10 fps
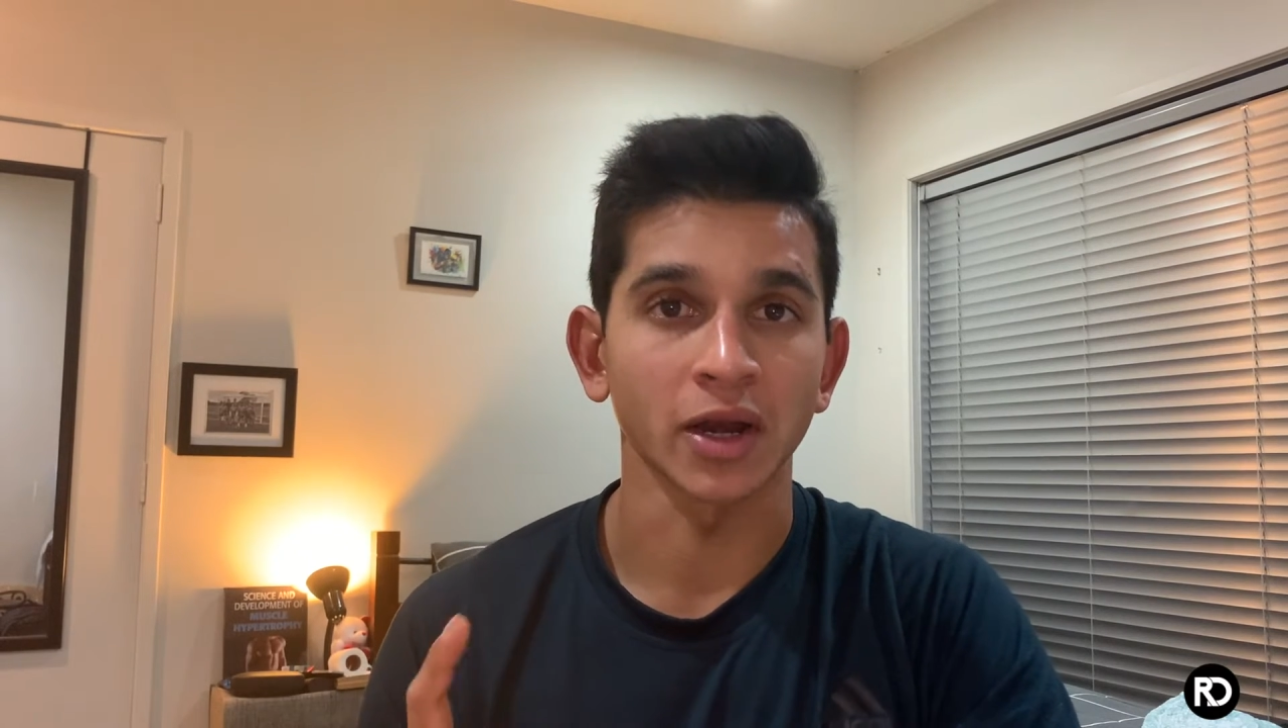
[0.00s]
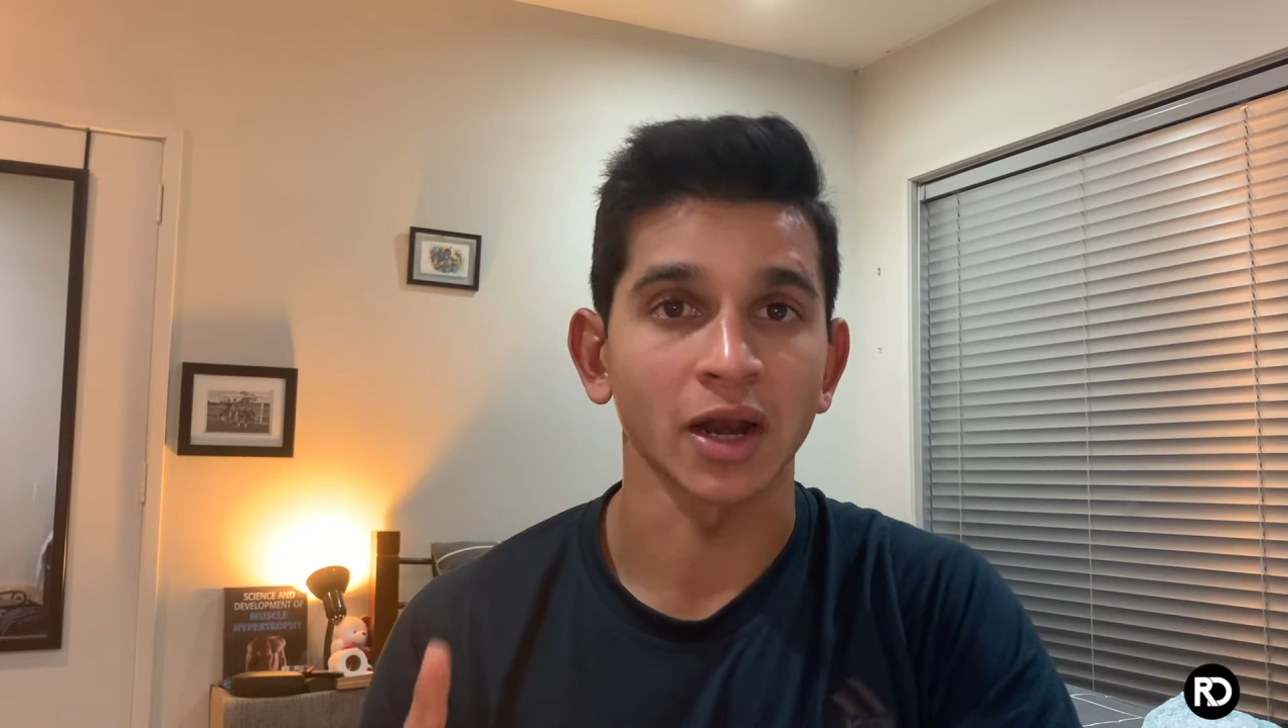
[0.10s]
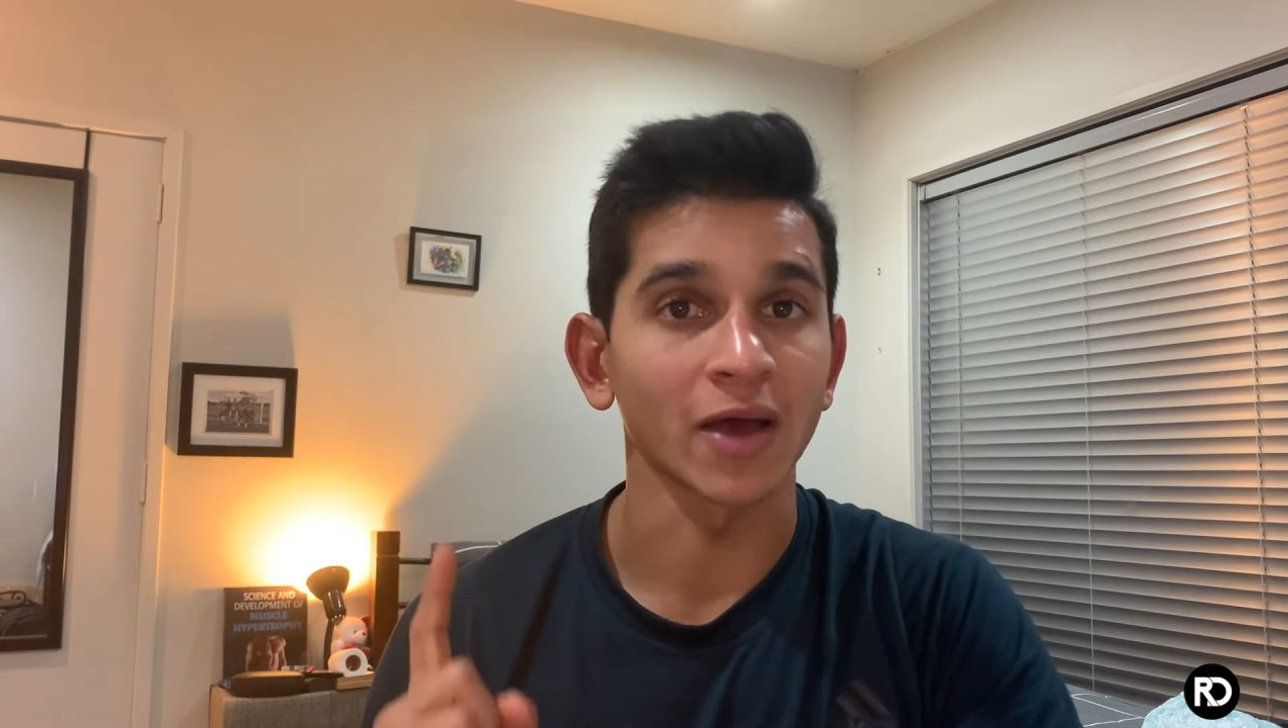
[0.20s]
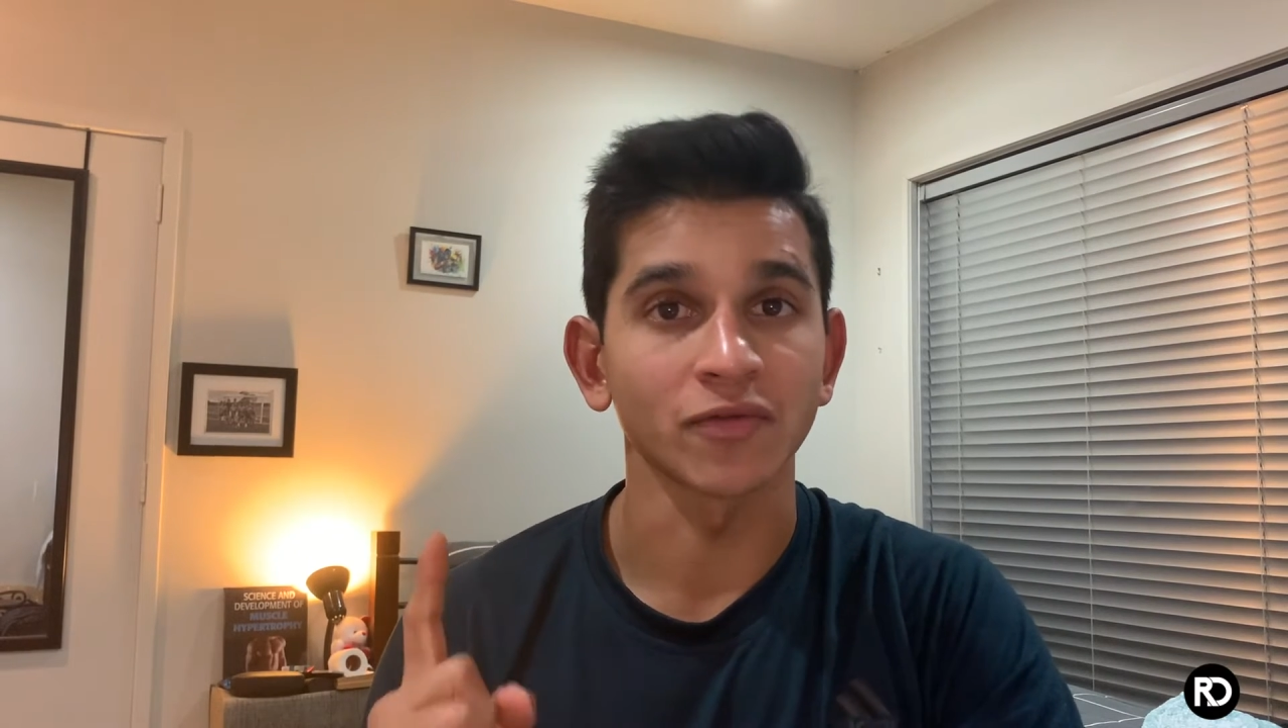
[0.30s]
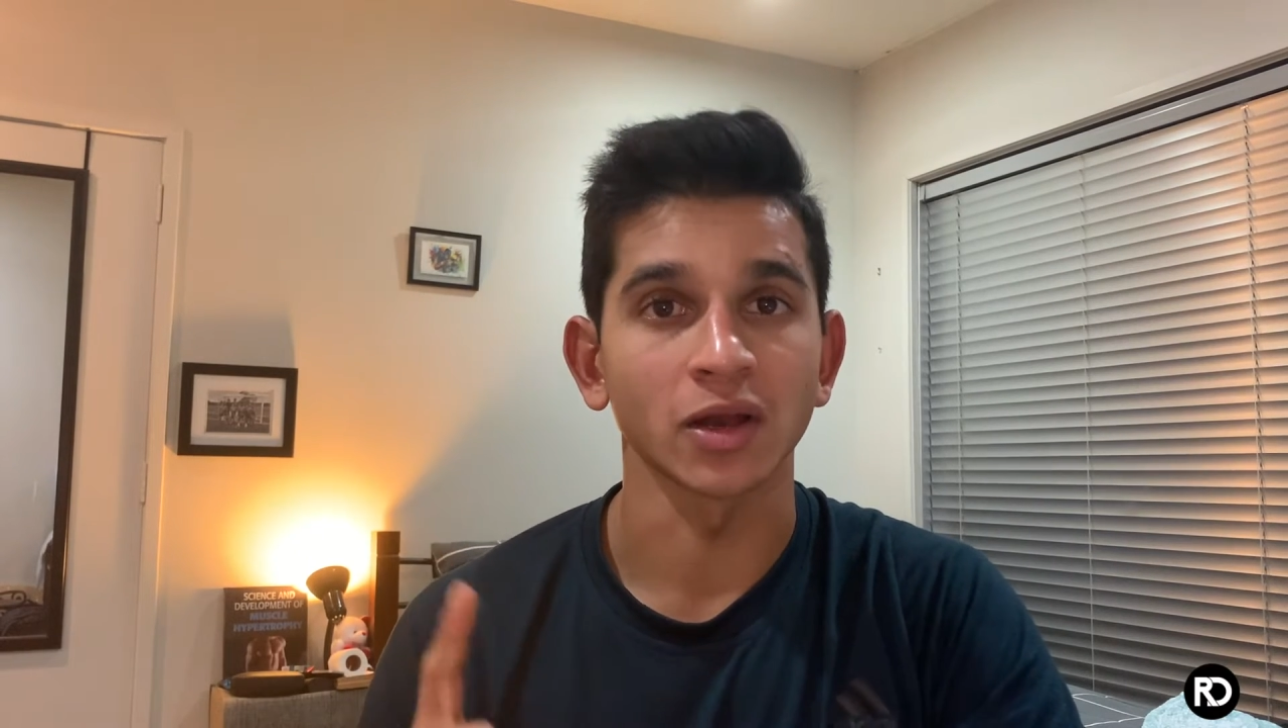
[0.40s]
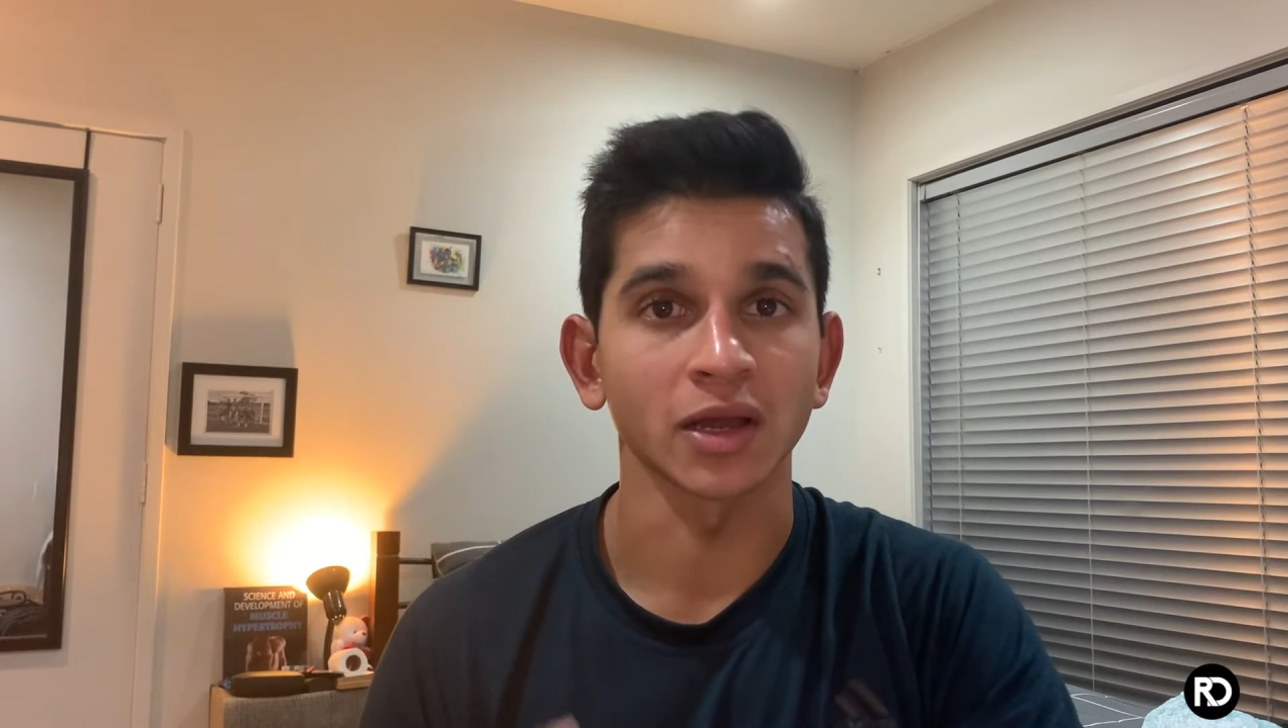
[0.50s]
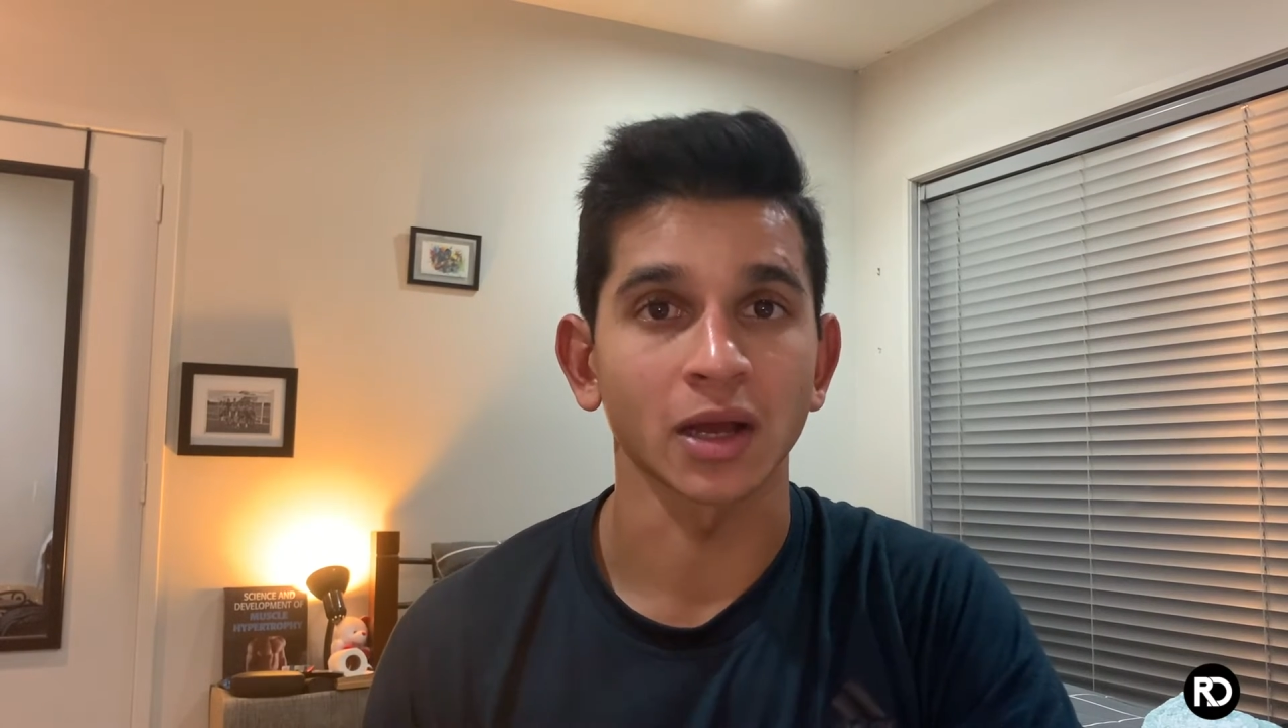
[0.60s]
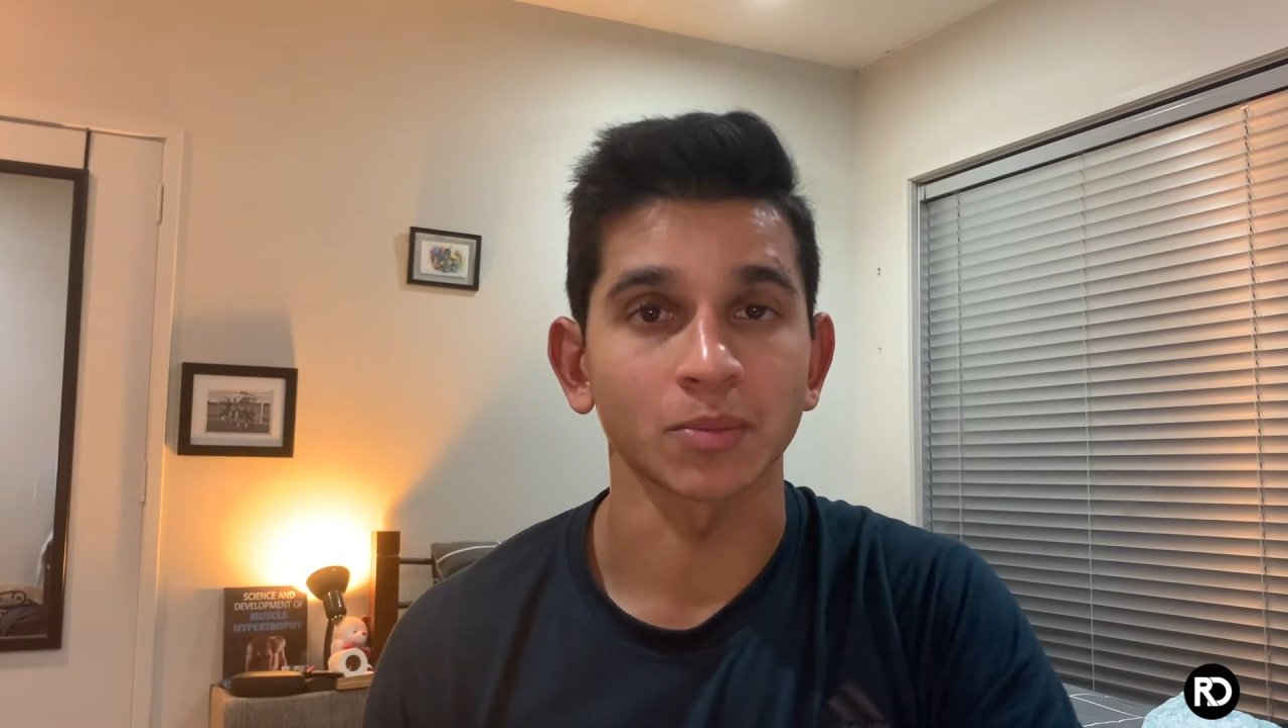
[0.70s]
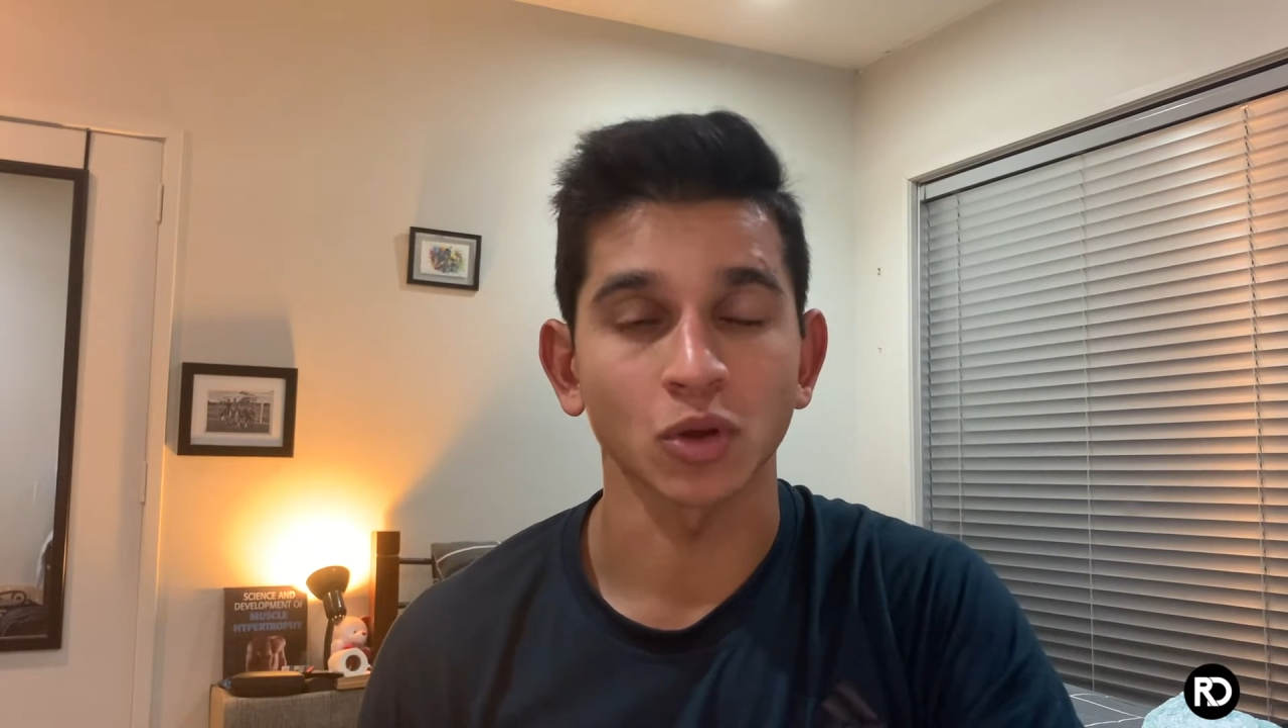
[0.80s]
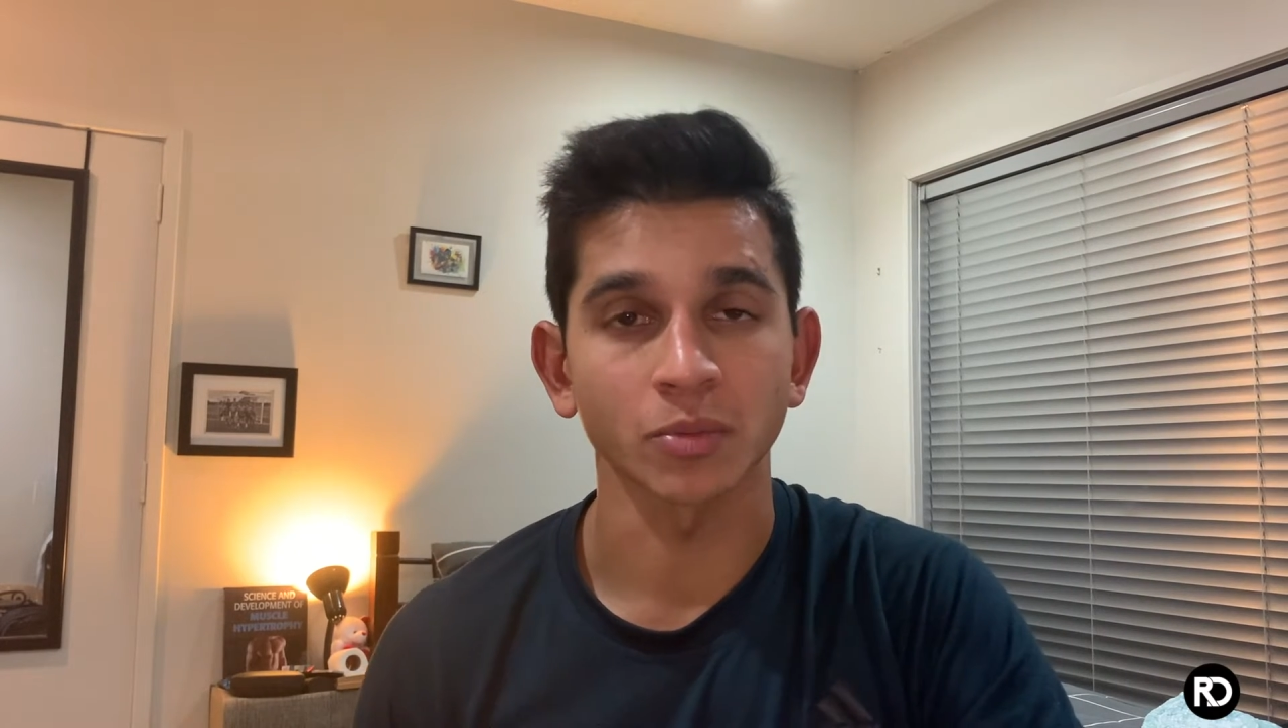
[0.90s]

and I'll add the link up